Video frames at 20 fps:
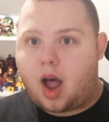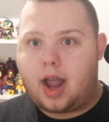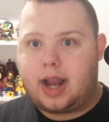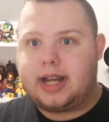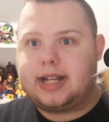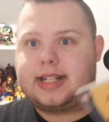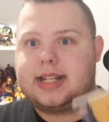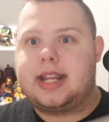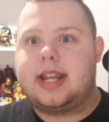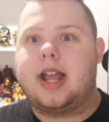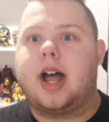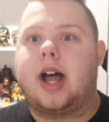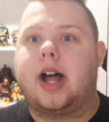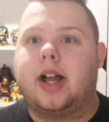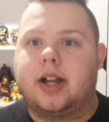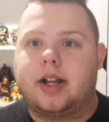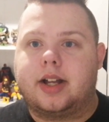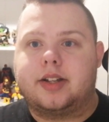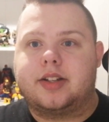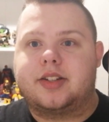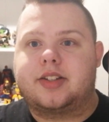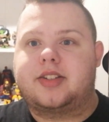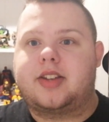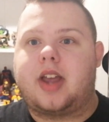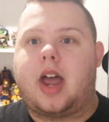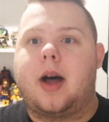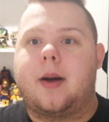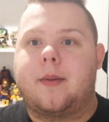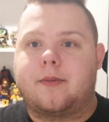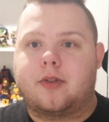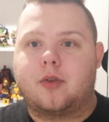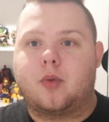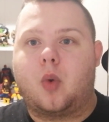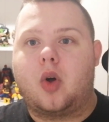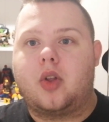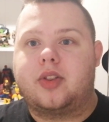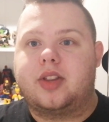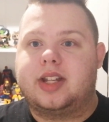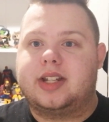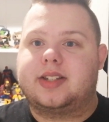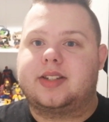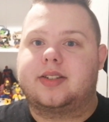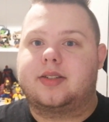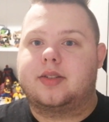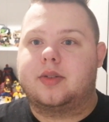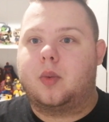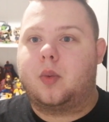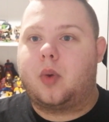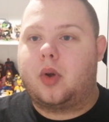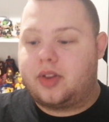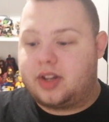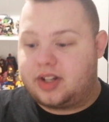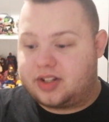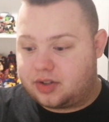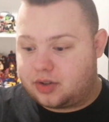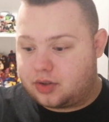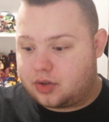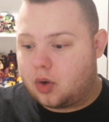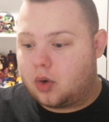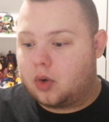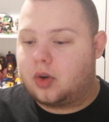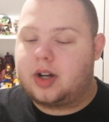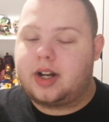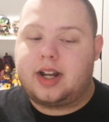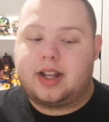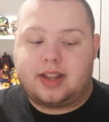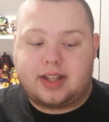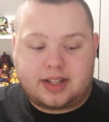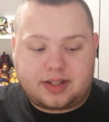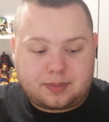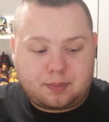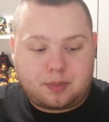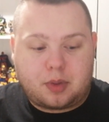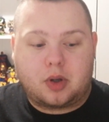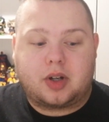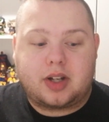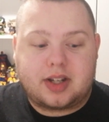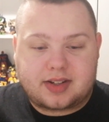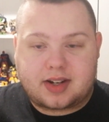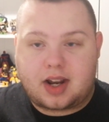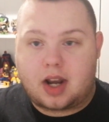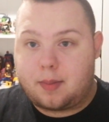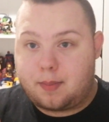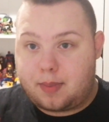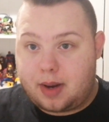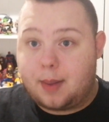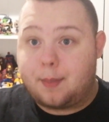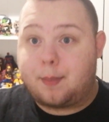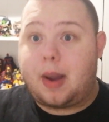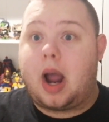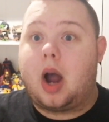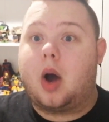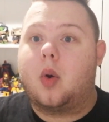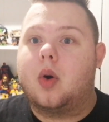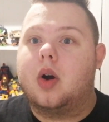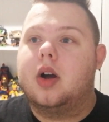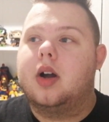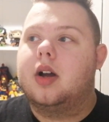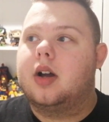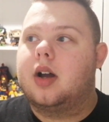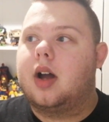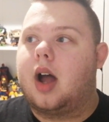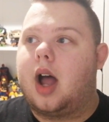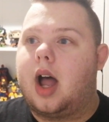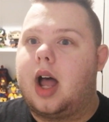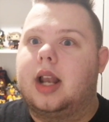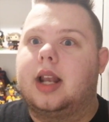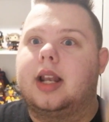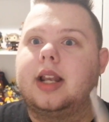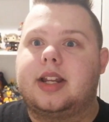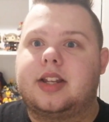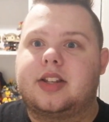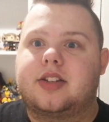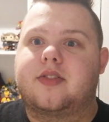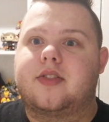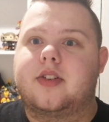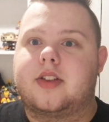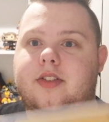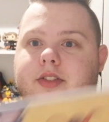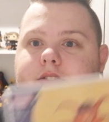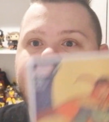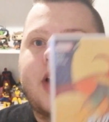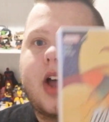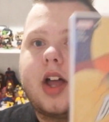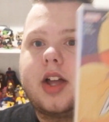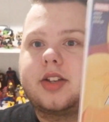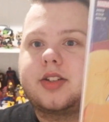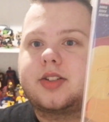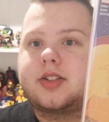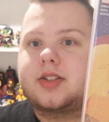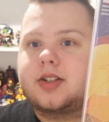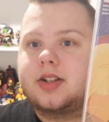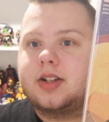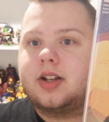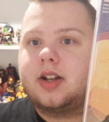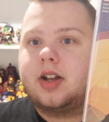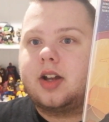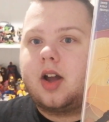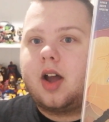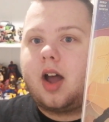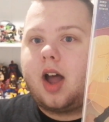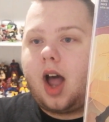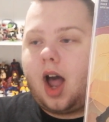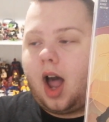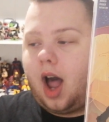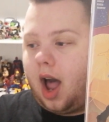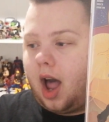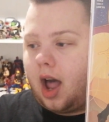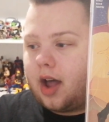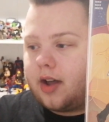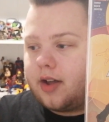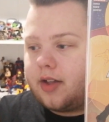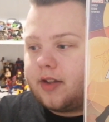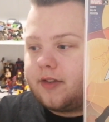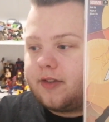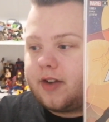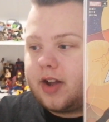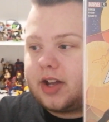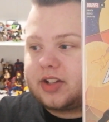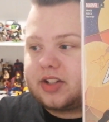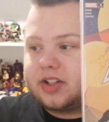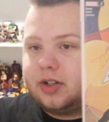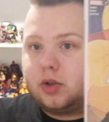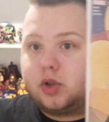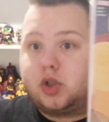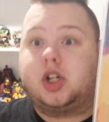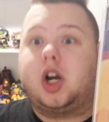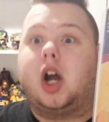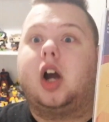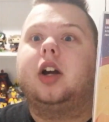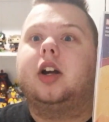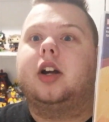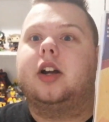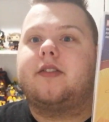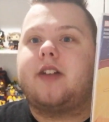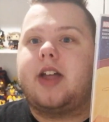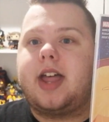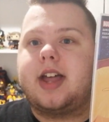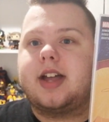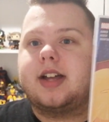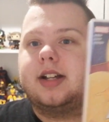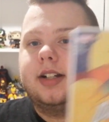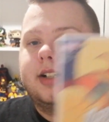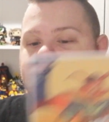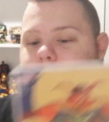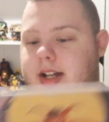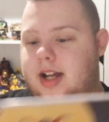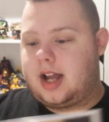idea and set up for what this story and this book is going to be about, at least for the first little chunk of it.